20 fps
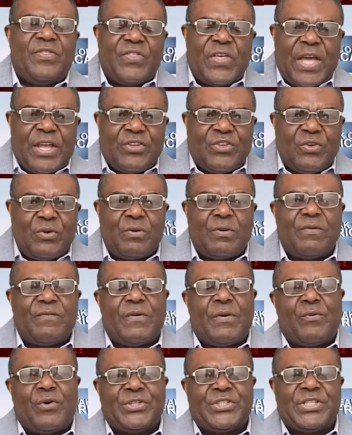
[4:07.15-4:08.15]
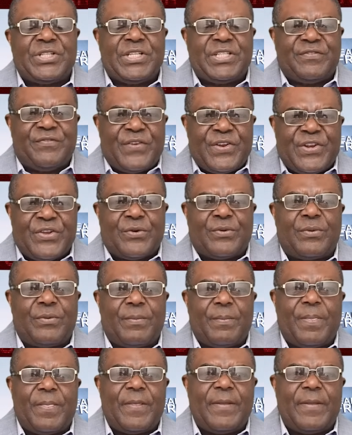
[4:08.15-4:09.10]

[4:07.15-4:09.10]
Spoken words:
Thank you for watching this video.